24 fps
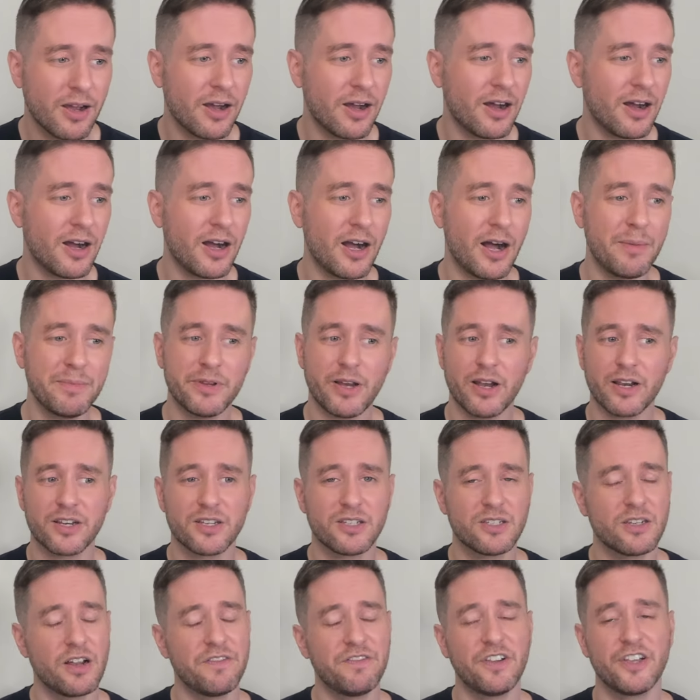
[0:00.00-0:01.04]
I'm talking
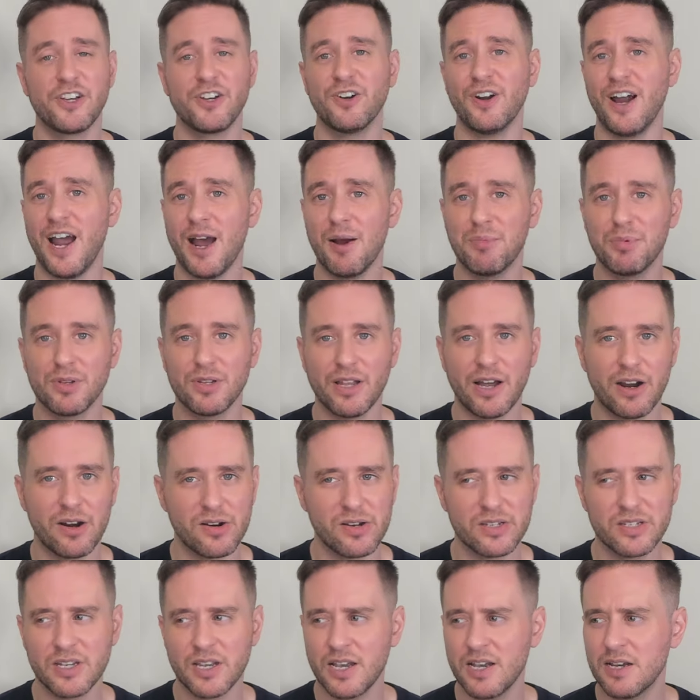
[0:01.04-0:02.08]
stuff like your
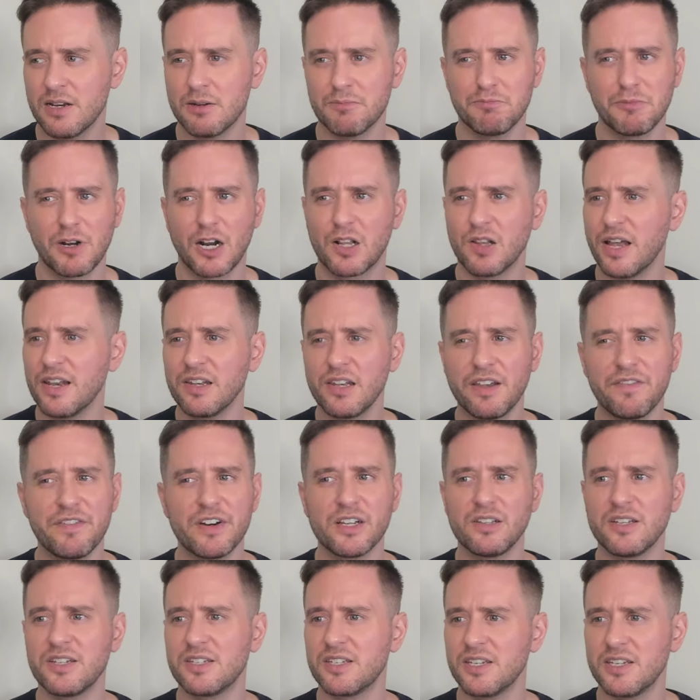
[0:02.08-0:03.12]
Aberlours, Glenlivet
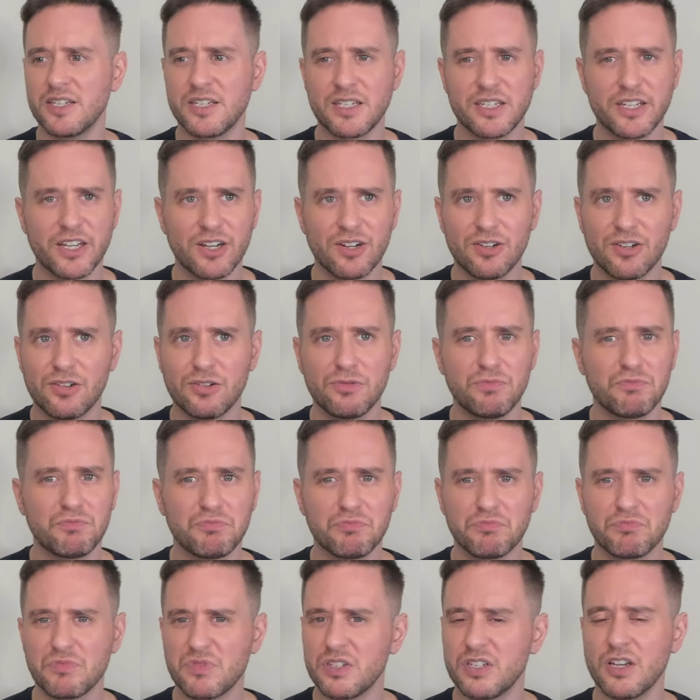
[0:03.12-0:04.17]
Illicit Still,
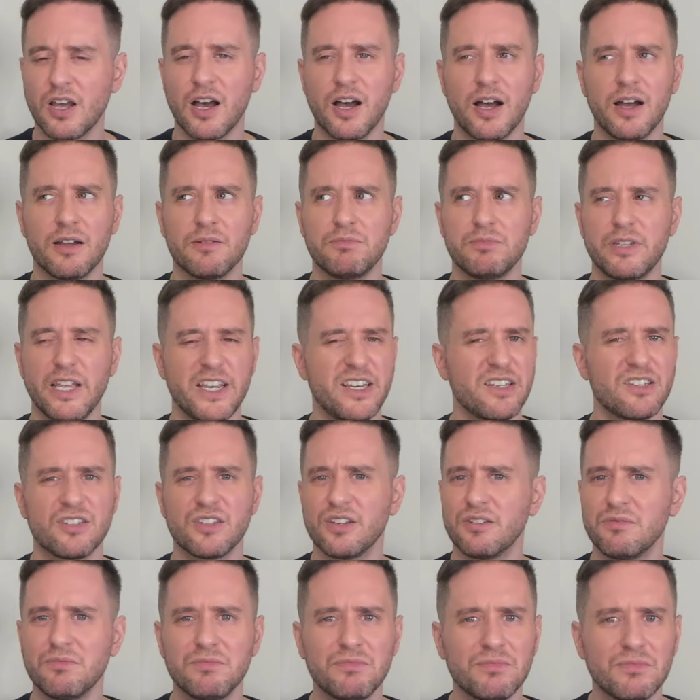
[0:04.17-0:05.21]

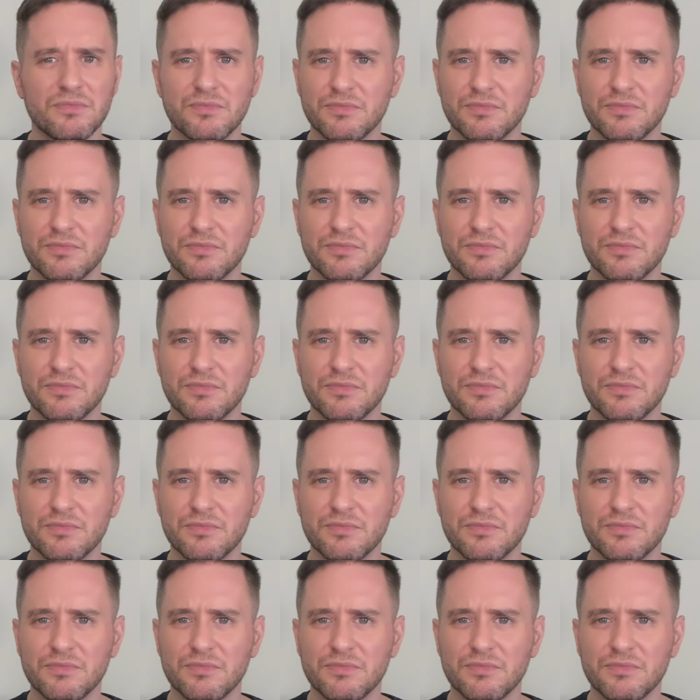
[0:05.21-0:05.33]
Deanston.